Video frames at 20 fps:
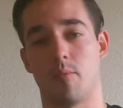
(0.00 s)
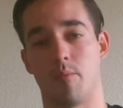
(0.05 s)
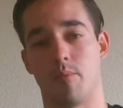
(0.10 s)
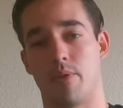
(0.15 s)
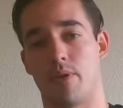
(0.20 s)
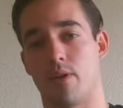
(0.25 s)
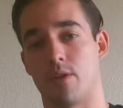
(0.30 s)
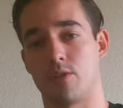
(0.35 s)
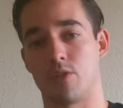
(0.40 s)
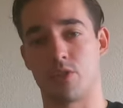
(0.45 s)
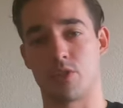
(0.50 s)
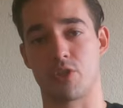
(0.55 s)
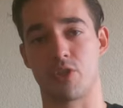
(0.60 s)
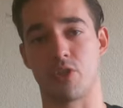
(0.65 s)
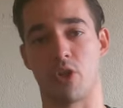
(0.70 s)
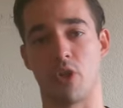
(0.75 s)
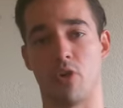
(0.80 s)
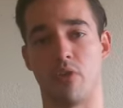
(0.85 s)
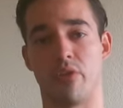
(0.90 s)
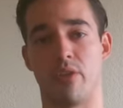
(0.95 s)
But just
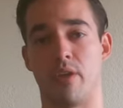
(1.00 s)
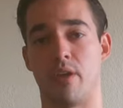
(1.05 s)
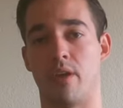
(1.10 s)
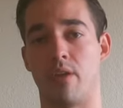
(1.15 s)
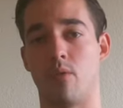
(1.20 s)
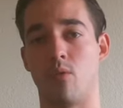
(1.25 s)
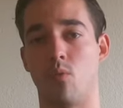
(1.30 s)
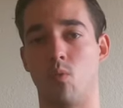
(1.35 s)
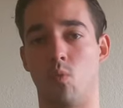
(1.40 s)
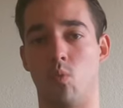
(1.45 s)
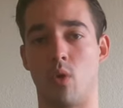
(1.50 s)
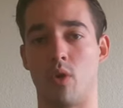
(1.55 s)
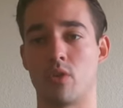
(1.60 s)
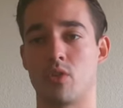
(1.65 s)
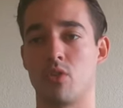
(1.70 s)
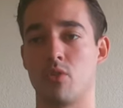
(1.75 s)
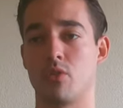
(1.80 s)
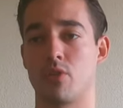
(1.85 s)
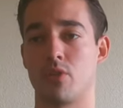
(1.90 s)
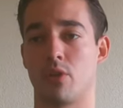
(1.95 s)
know that
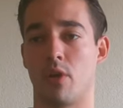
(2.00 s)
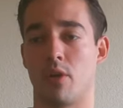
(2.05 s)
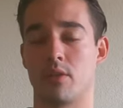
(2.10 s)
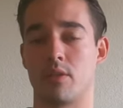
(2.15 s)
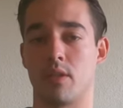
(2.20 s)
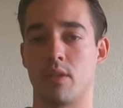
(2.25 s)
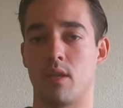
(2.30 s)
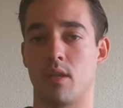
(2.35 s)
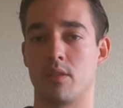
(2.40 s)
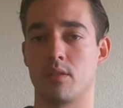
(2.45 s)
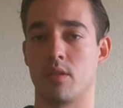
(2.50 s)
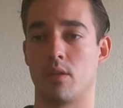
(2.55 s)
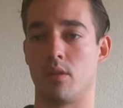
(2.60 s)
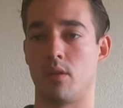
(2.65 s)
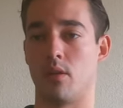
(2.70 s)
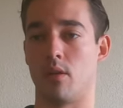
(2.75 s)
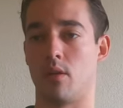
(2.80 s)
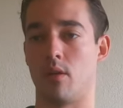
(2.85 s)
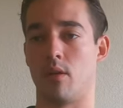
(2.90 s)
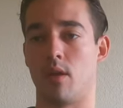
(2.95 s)
once you start to get to
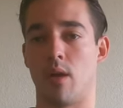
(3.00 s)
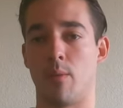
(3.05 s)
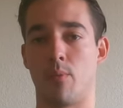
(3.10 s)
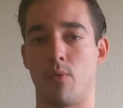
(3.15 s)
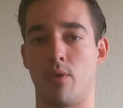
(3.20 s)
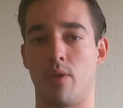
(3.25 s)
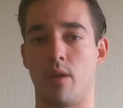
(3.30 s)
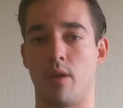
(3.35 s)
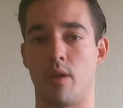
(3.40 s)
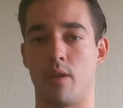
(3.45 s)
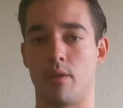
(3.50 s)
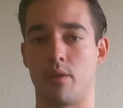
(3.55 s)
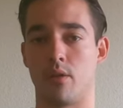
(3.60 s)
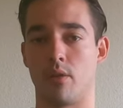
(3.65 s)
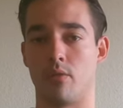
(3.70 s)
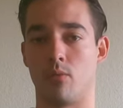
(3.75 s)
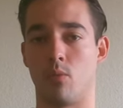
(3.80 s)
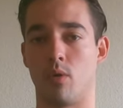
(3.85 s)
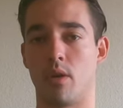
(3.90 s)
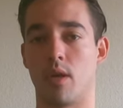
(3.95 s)
the upper end
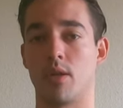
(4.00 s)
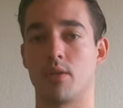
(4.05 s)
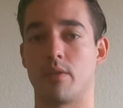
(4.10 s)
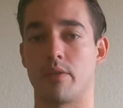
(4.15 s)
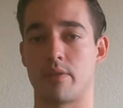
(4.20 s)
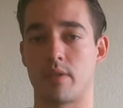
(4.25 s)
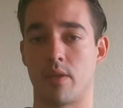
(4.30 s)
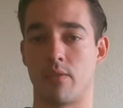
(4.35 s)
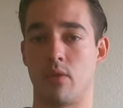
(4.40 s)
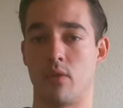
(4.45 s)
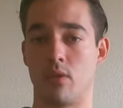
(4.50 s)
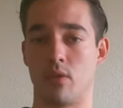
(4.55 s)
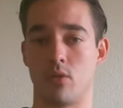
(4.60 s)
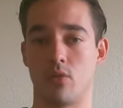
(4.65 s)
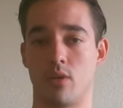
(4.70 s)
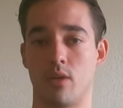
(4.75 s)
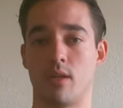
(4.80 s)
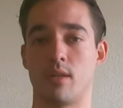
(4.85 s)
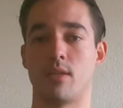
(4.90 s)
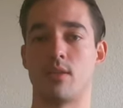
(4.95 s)
of 170
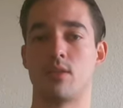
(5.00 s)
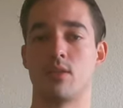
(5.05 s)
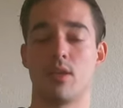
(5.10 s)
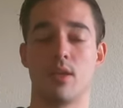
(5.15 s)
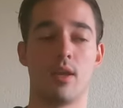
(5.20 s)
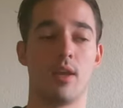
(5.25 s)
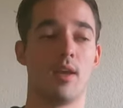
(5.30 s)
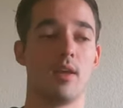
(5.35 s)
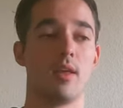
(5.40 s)
degrees,